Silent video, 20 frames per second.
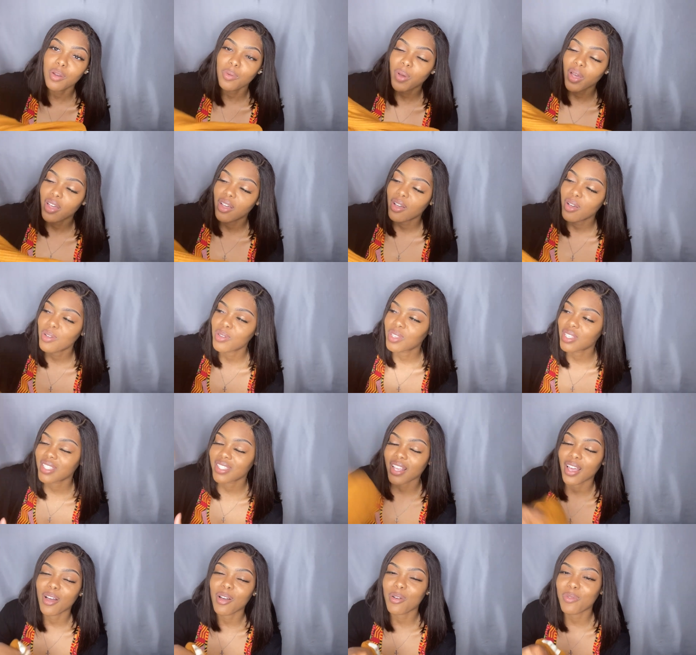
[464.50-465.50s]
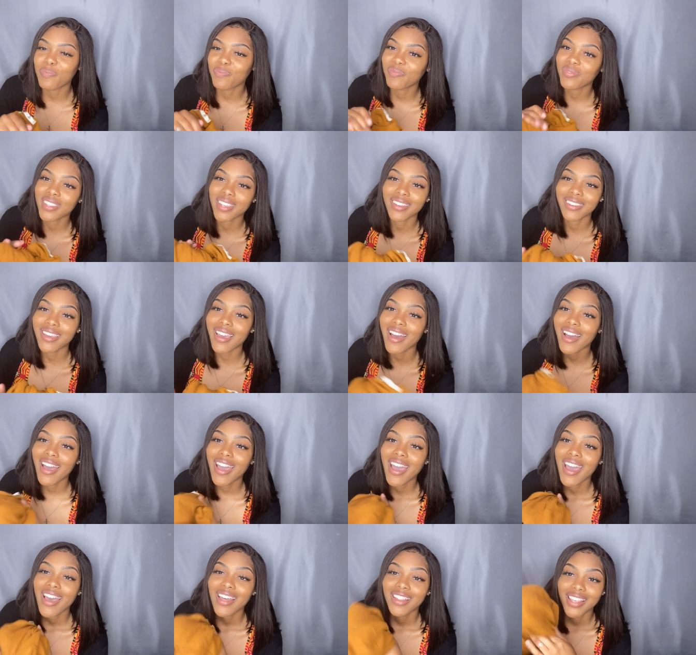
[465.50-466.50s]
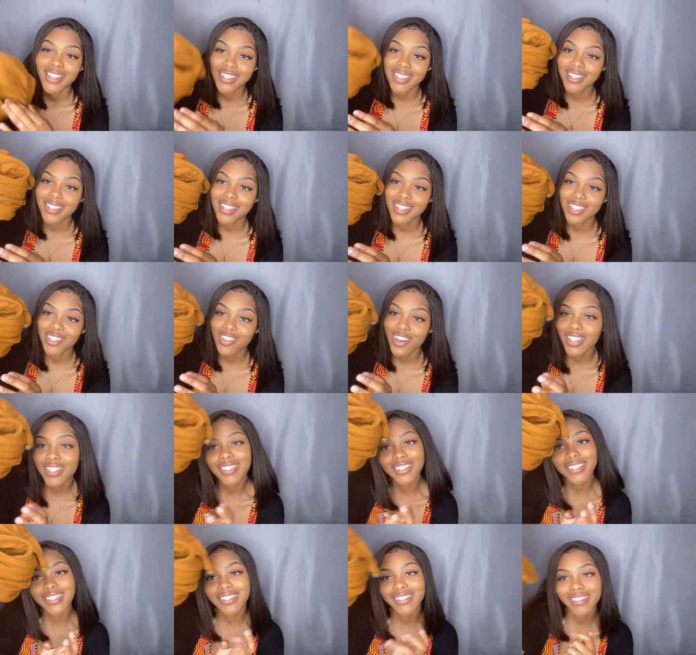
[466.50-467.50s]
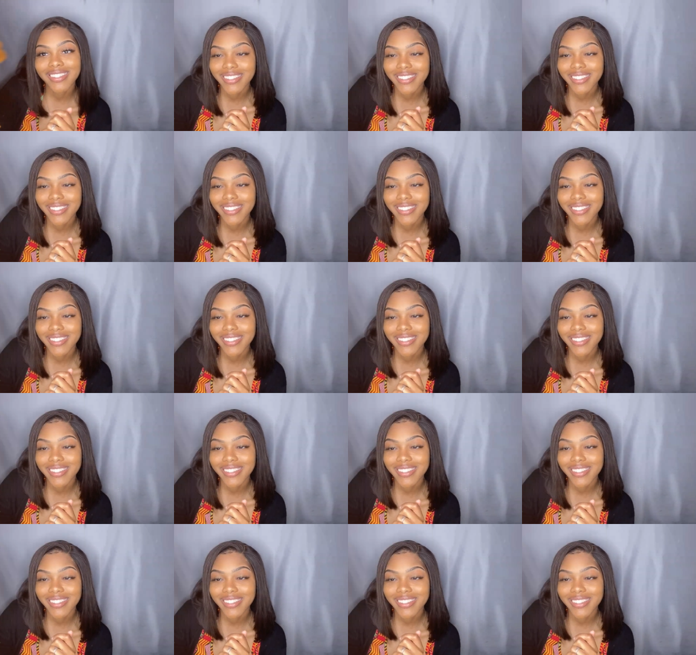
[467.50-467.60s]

well so yeah this is this dress